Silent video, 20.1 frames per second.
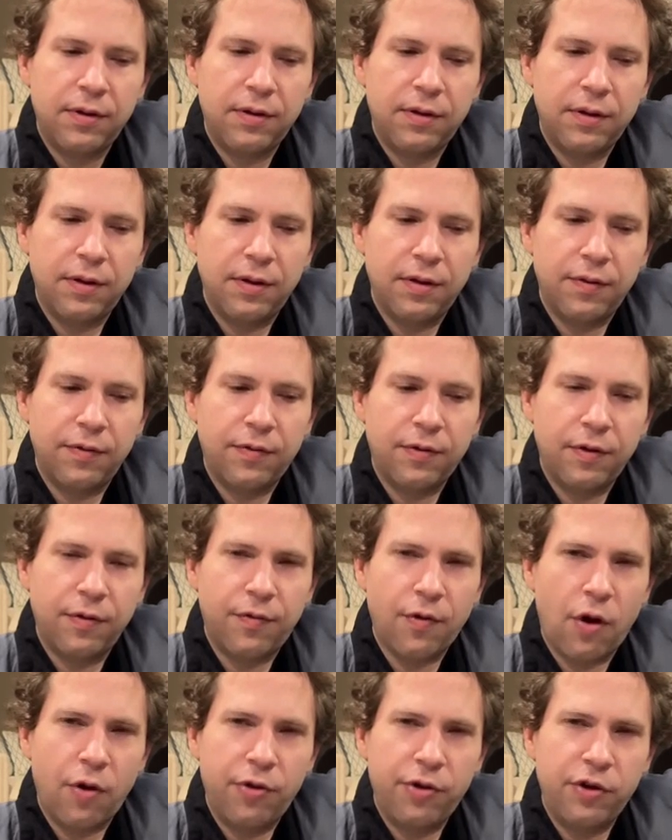if if
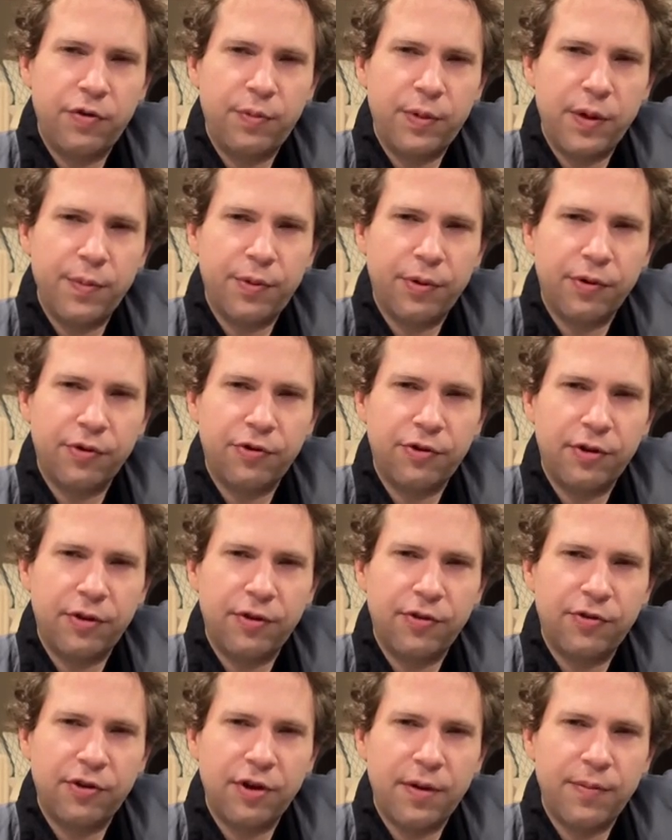all these people are seeing the
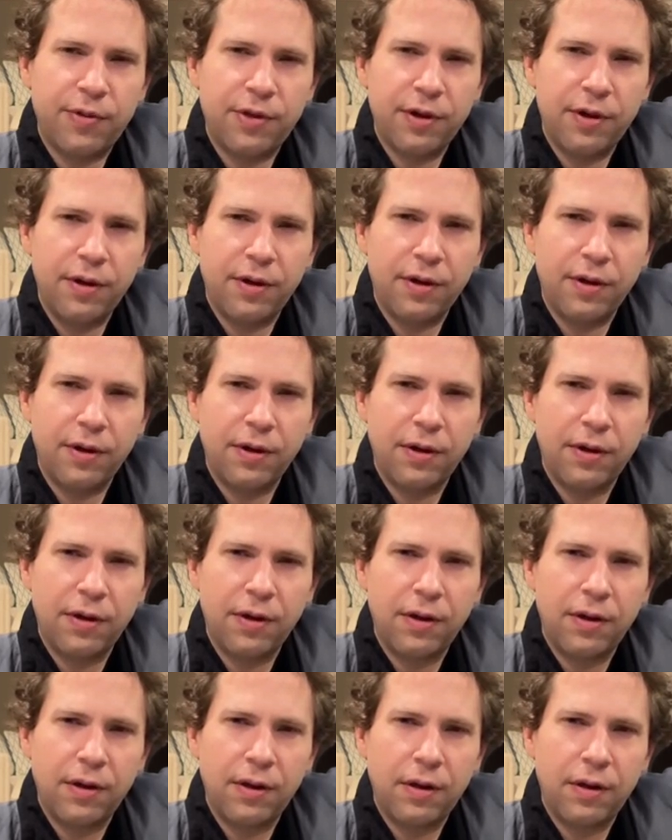same thing
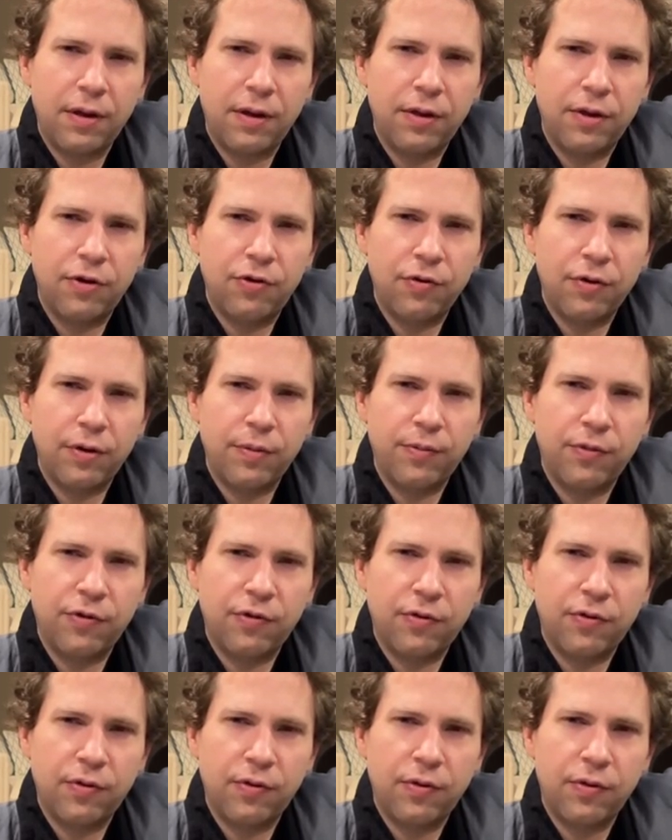and the
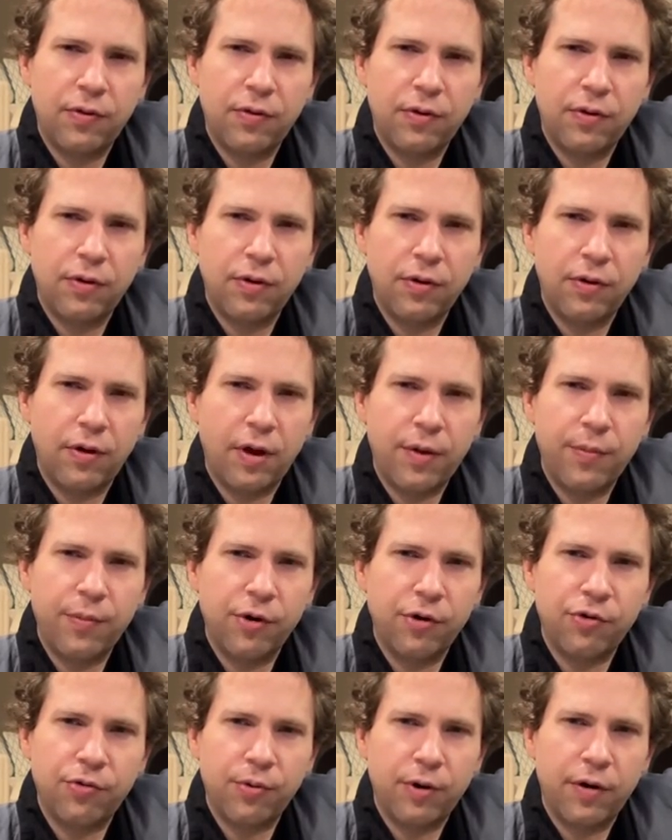dreams, your
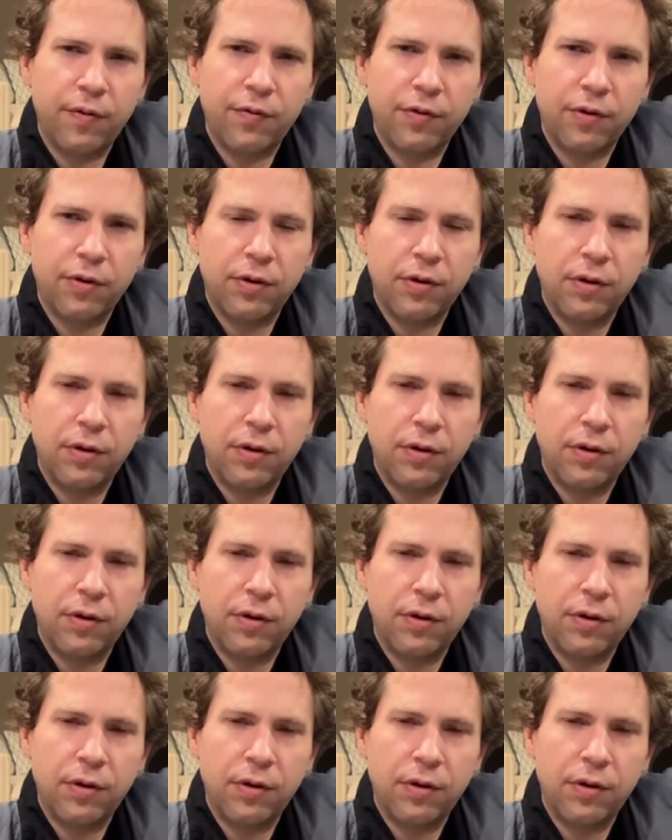nightmares, whatever?